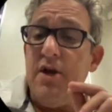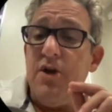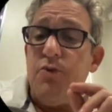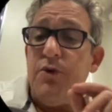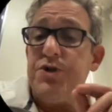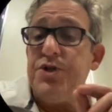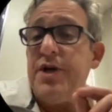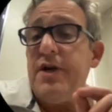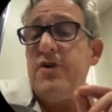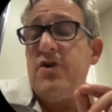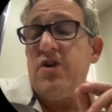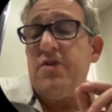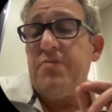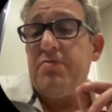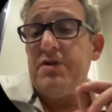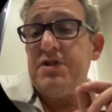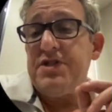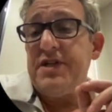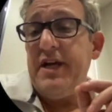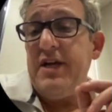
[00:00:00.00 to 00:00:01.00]
regenerative
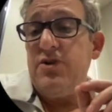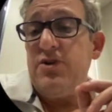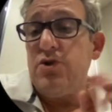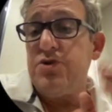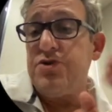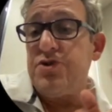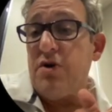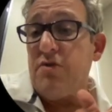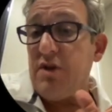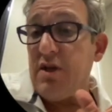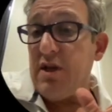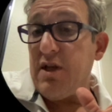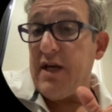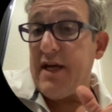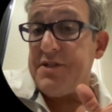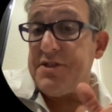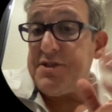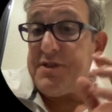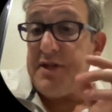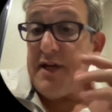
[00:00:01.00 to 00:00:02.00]
procedures over the
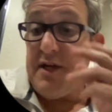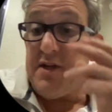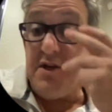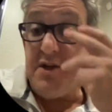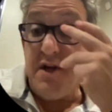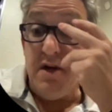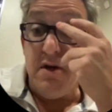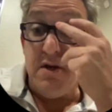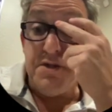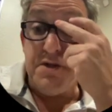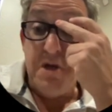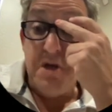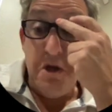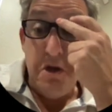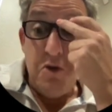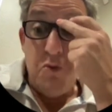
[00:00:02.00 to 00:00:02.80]
last 10 years.